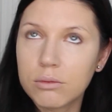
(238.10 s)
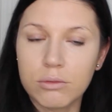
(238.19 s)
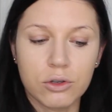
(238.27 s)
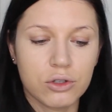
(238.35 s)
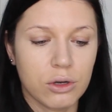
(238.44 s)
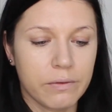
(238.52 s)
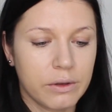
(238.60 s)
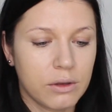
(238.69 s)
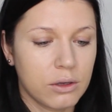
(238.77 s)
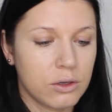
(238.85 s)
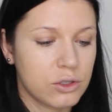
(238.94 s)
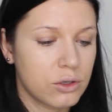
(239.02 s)
make sure
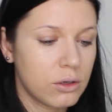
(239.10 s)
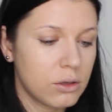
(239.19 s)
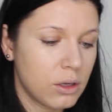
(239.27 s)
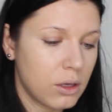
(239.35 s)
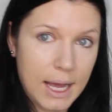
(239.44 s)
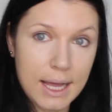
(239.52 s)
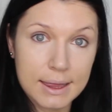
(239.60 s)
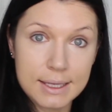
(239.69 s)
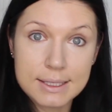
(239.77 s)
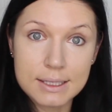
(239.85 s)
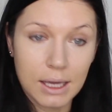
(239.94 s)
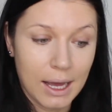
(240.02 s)
everything is good, and
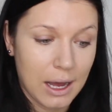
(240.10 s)
let's see